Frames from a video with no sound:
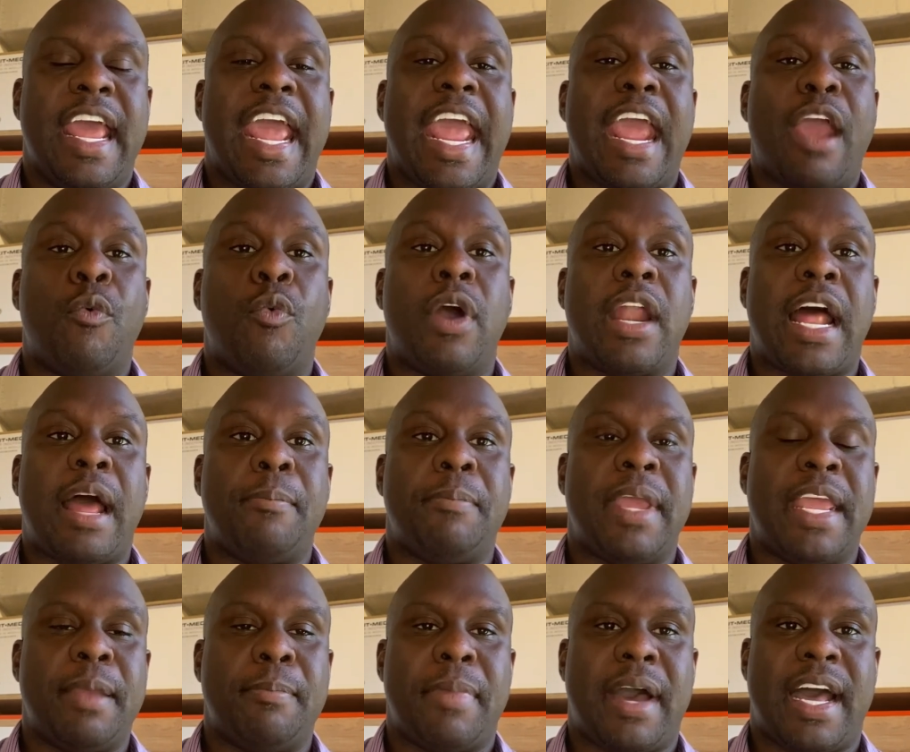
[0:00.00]
And what I
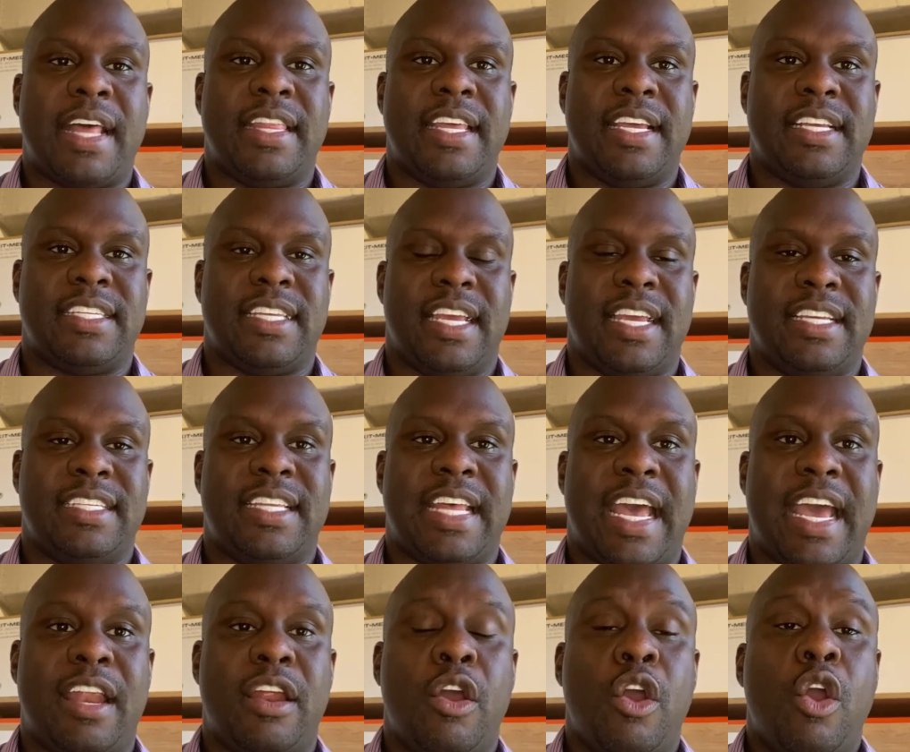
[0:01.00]
mean by this is
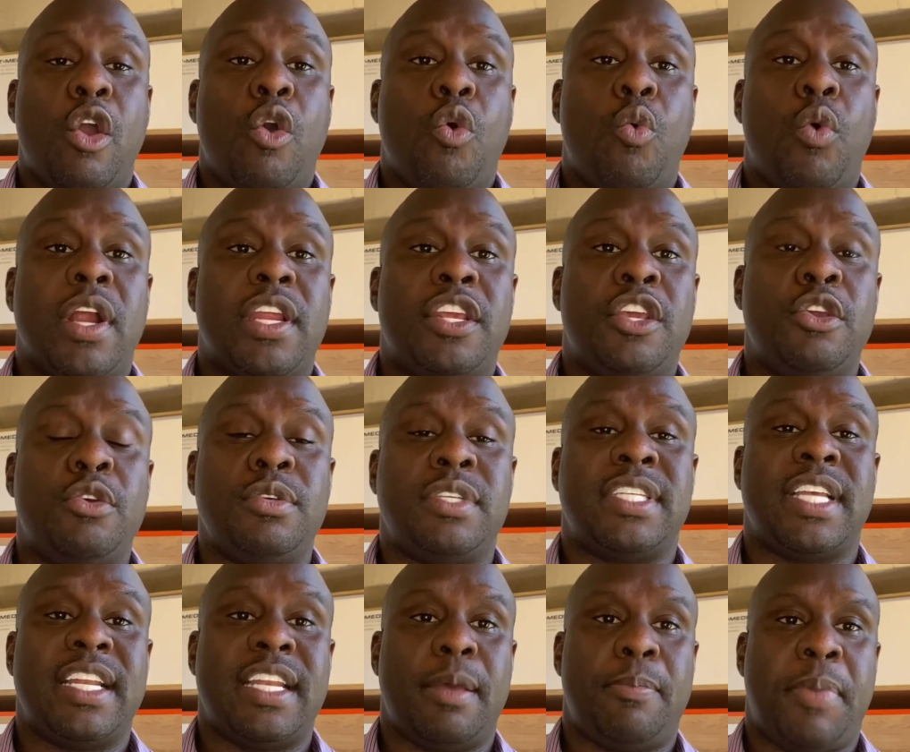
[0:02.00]
that when you
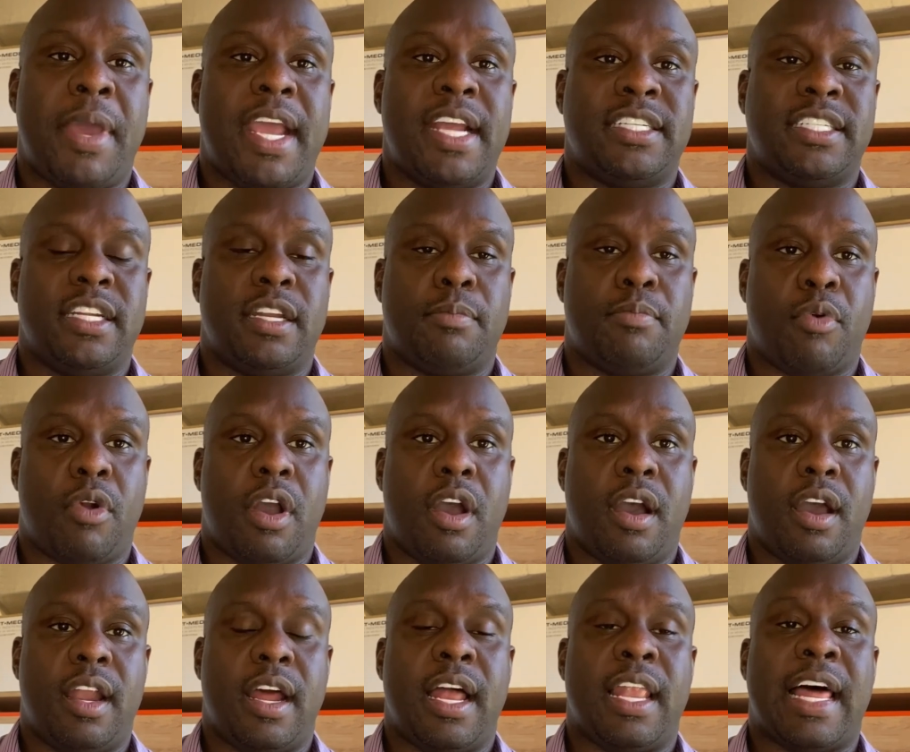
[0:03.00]
send a patient
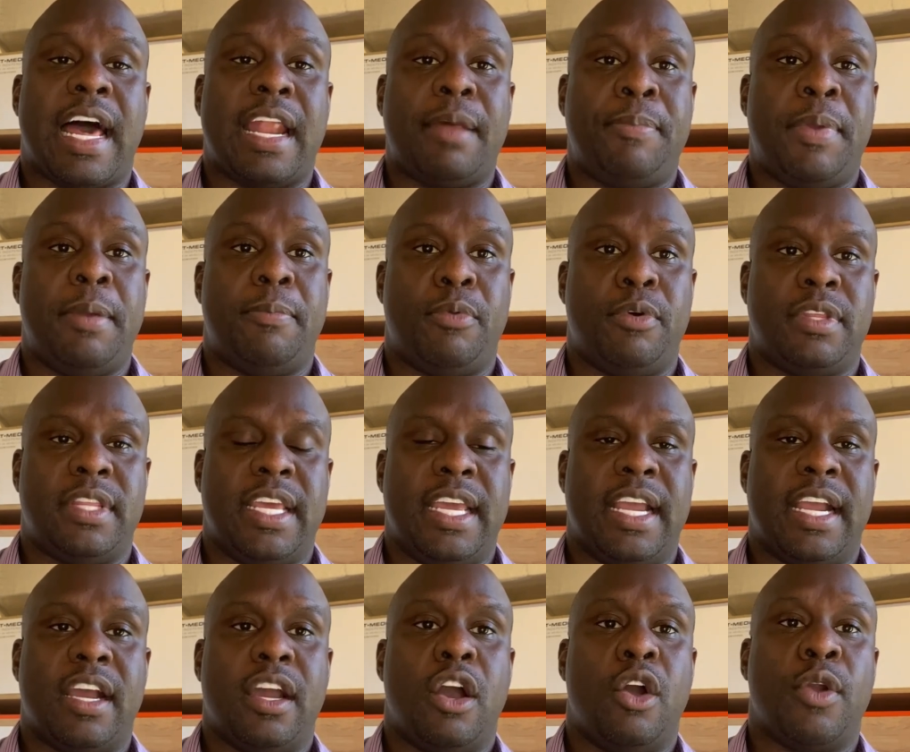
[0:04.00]
abroad, a lot of people
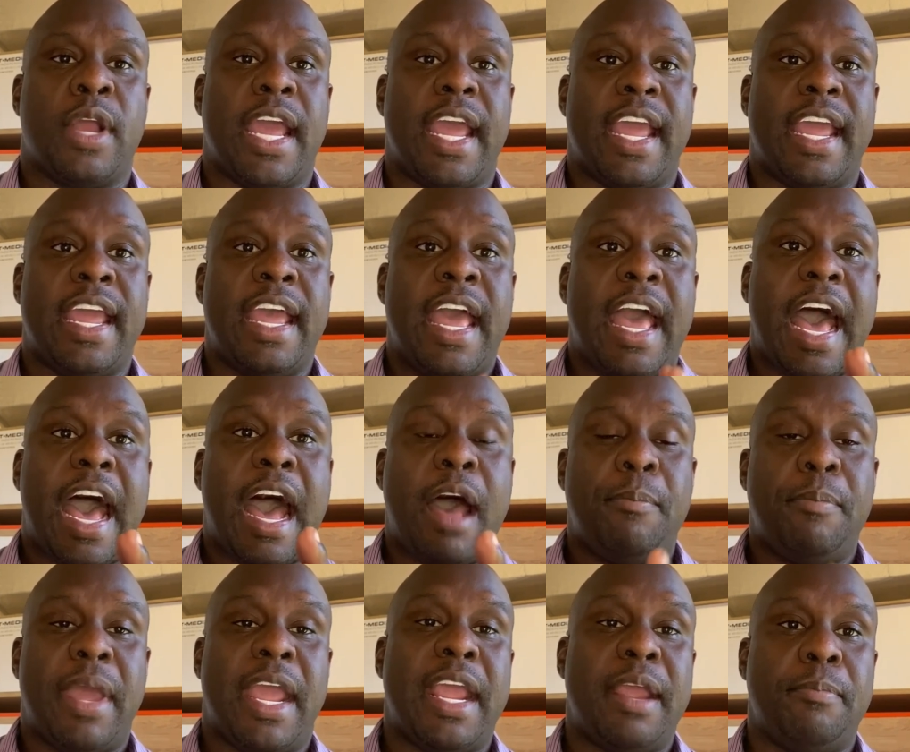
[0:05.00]
think, okay, I
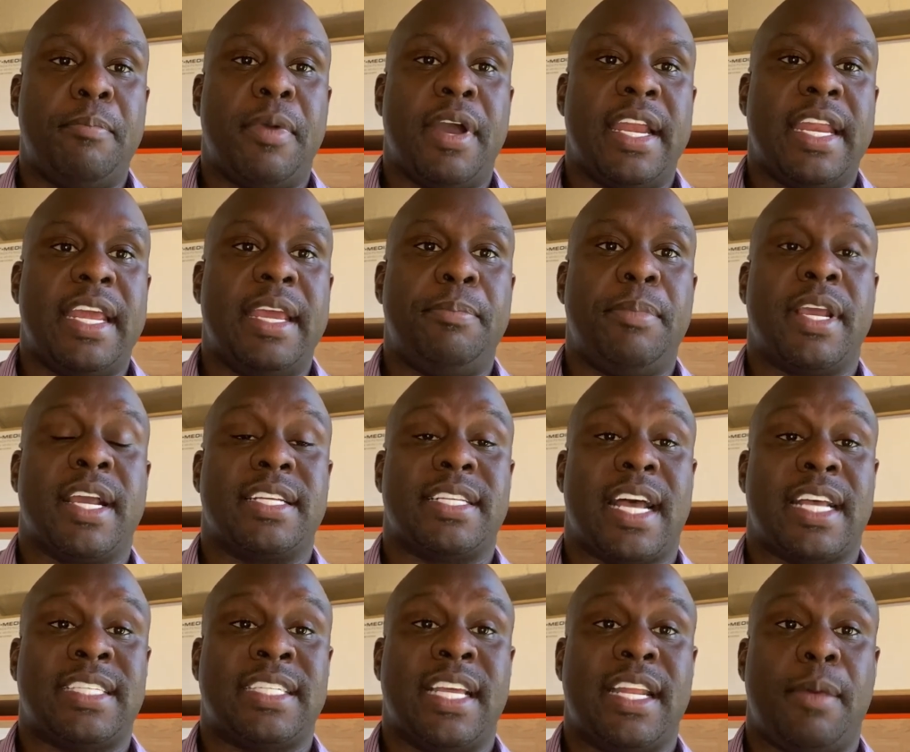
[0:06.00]
made money because I
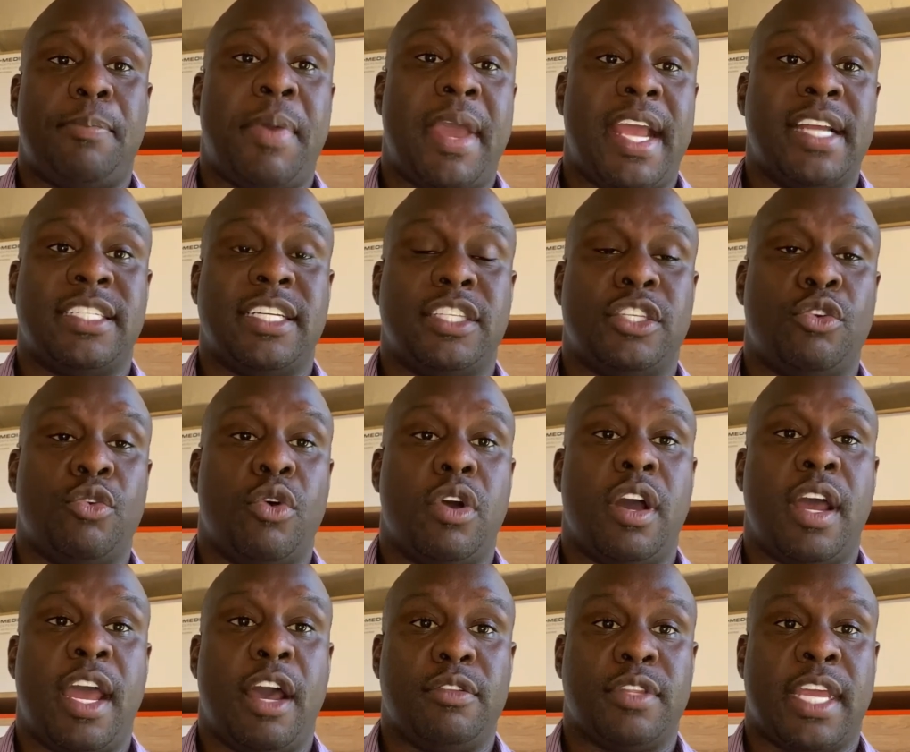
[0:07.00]
sent a patient to a
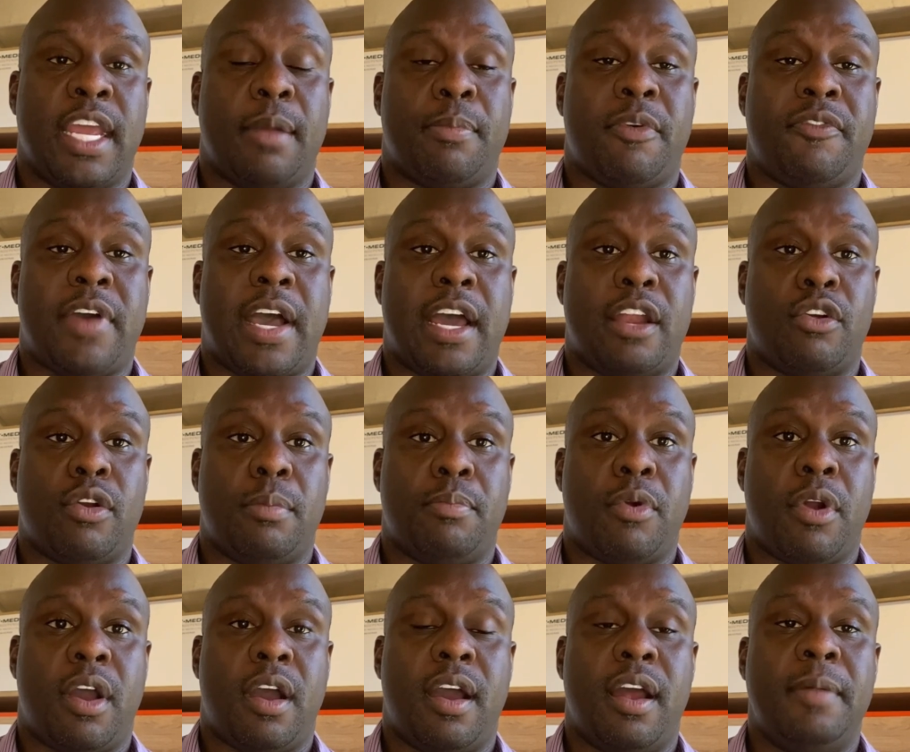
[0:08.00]
healthcare provider
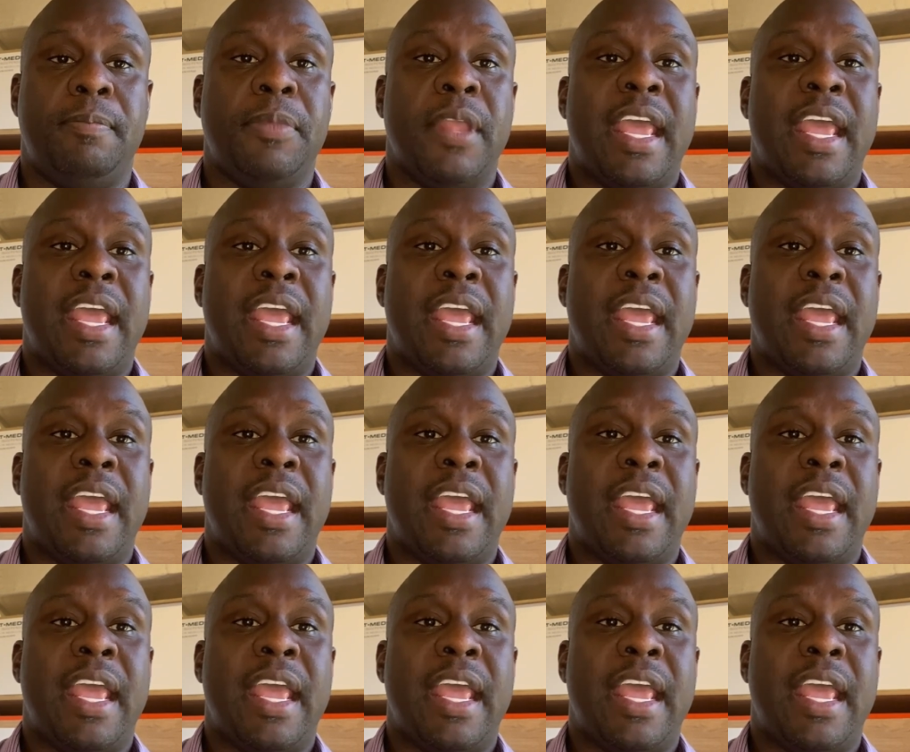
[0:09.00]
abroad.